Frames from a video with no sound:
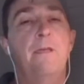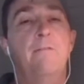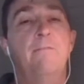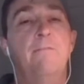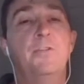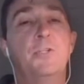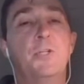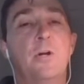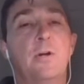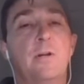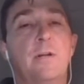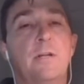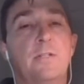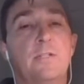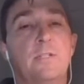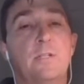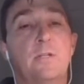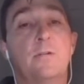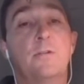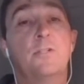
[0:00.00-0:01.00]
of the
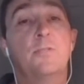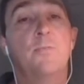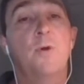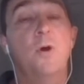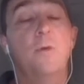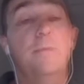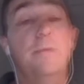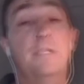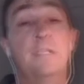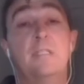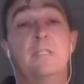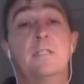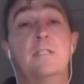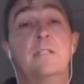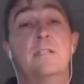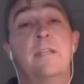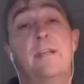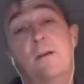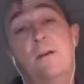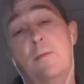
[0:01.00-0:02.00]
targets are small
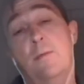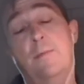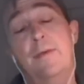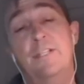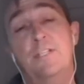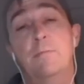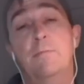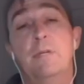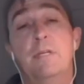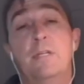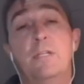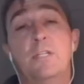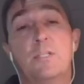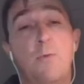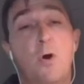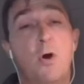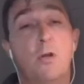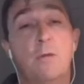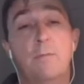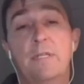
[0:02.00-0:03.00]
businesses, and they call them SMBs,
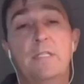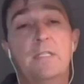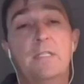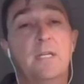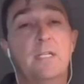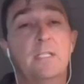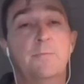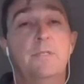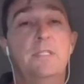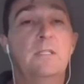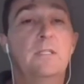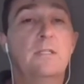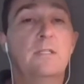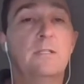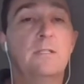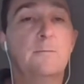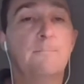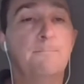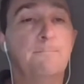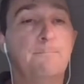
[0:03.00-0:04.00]
small to mid-sized
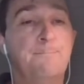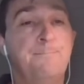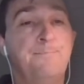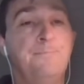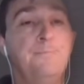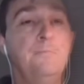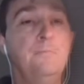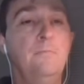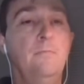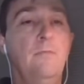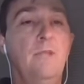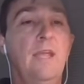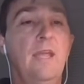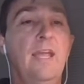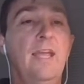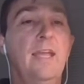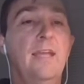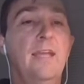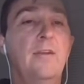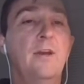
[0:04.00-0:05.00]
businesses.
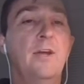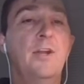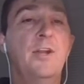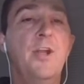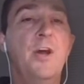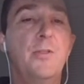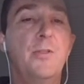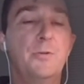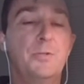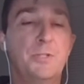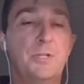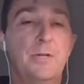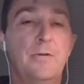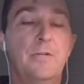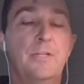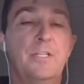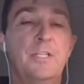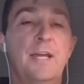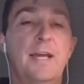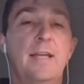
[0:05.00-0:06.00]
And another
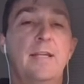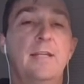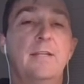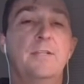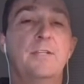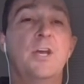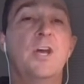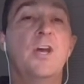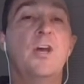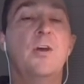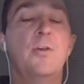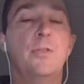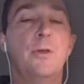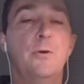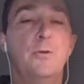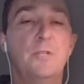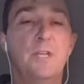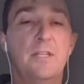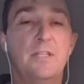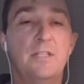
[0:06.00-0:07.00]
scary stat is
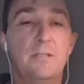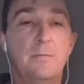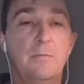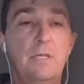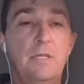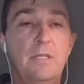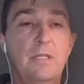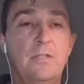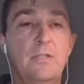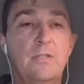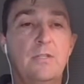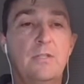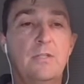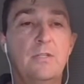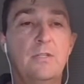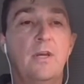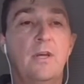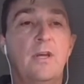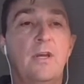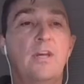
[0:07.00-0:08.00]
those SMBs,
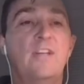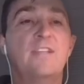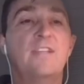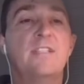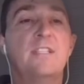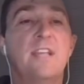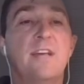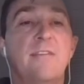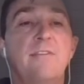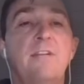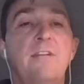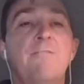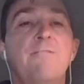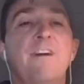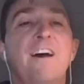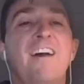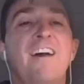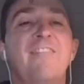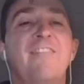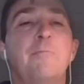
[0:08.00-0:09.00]

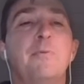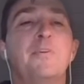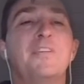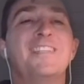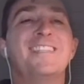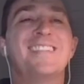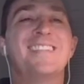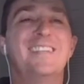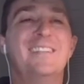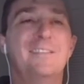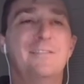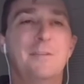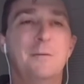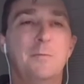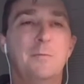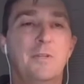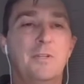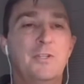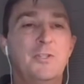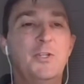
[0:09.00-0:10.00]
75% of
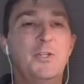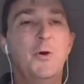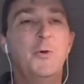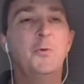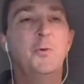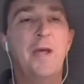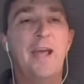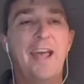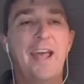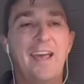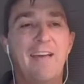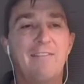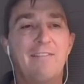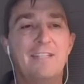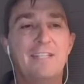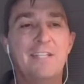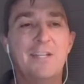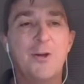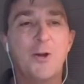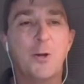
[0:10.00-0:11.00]
them don't have
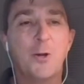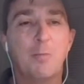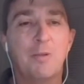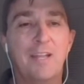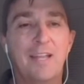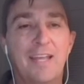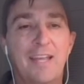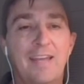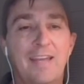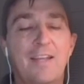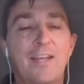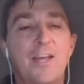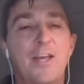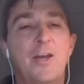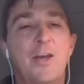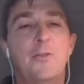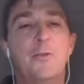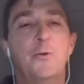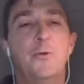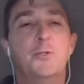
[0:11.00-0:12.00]
a DR plan.
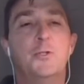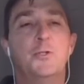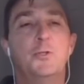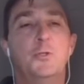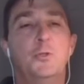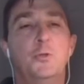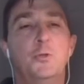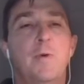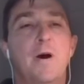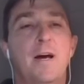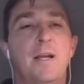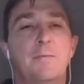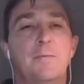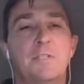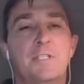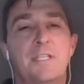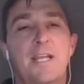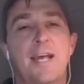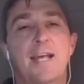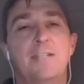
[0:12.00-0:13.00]
those are the two bottom
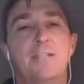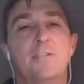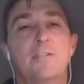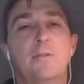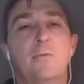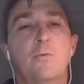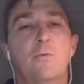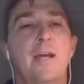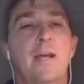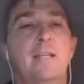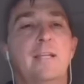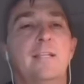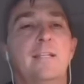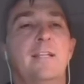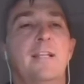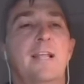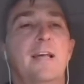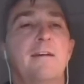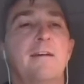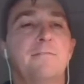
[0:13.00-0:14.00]
stats on the right
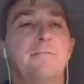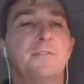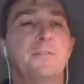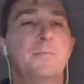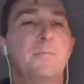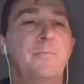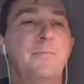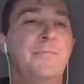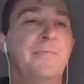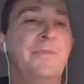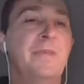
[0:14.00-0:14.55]
and left.